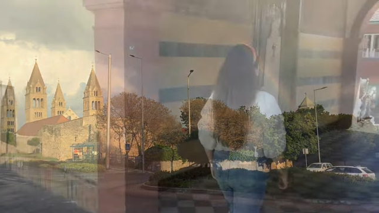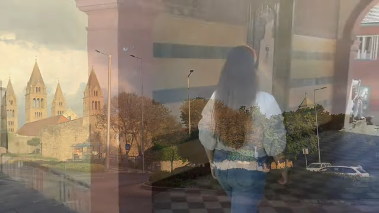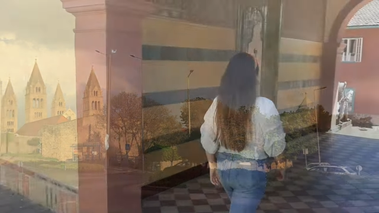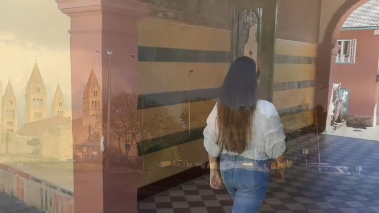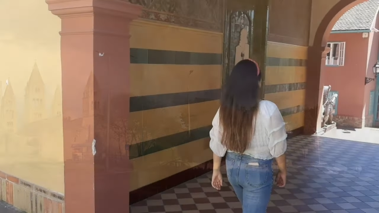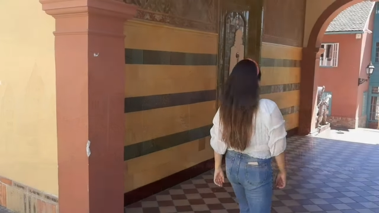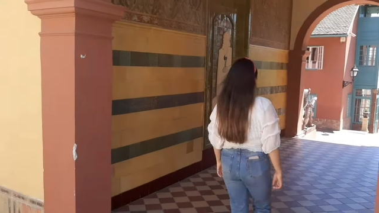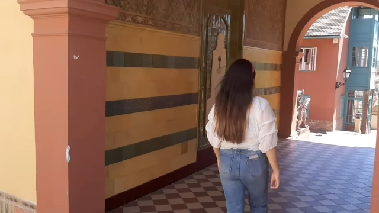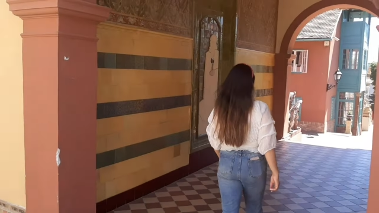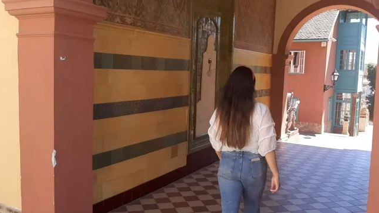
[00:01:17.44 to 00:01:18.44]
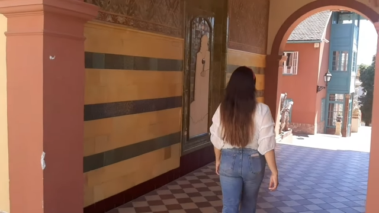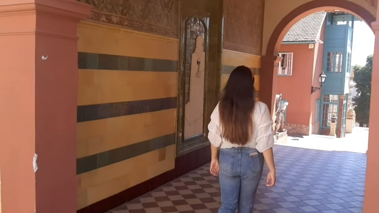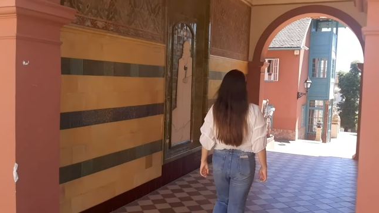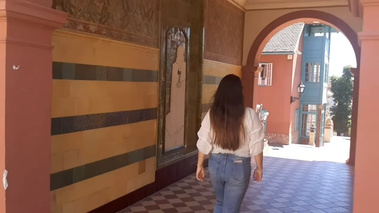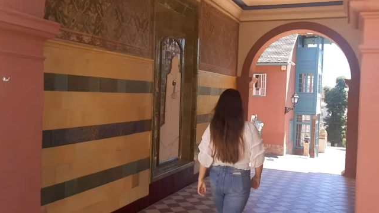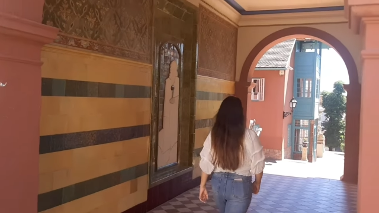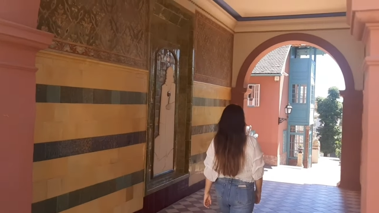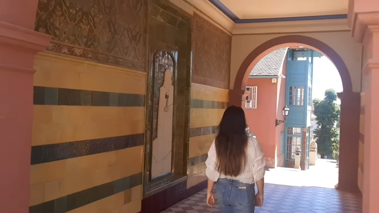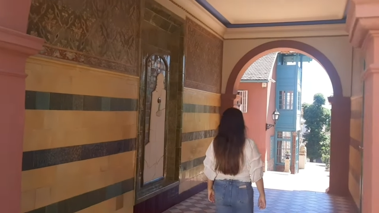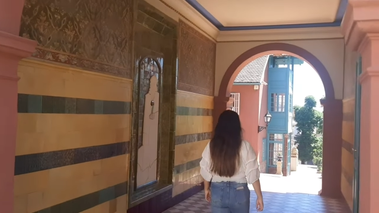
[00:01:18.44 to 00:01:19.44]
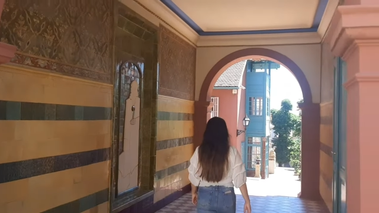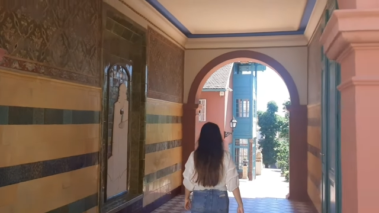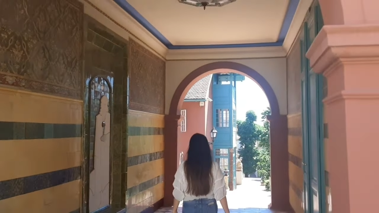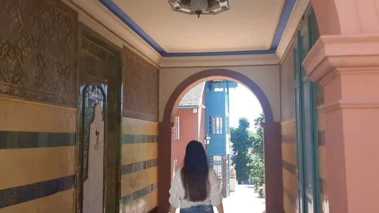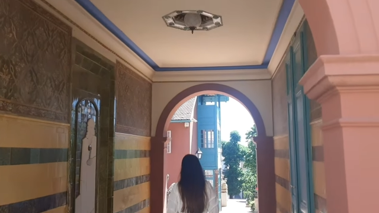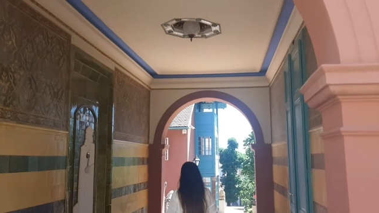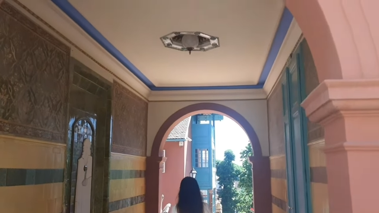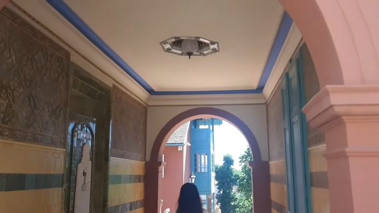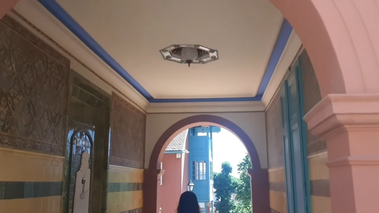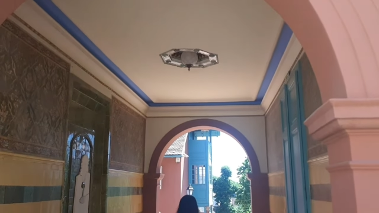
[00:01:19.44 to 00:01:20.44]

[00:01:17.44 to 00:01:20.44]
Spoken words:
(no speaker visible)